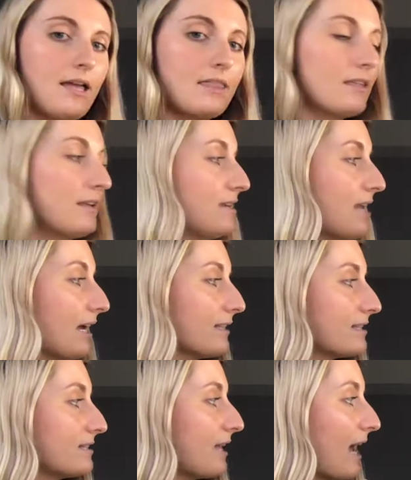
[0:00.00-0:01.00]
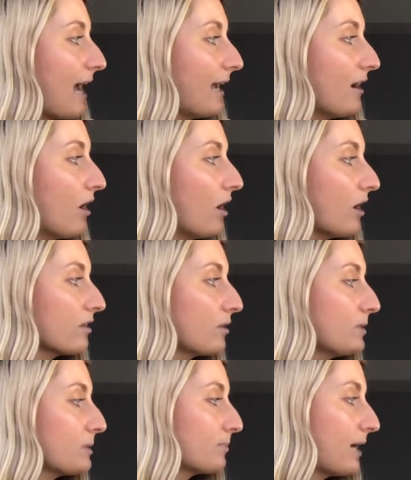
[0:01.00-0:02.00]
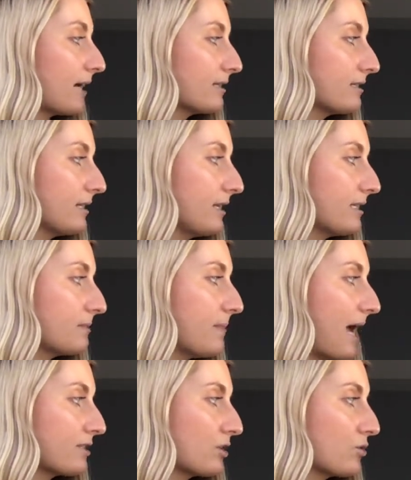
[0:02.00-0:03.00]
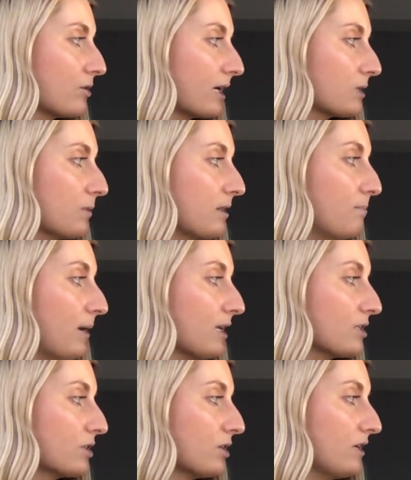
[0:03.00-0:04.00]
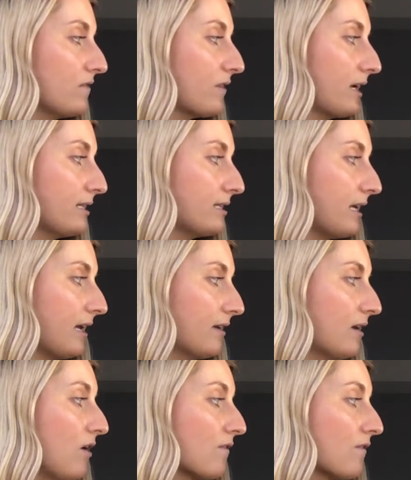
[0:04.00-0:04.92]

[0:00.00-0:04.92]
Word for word: The next day, Arthur was practicing his magic tricks with Buster and Francine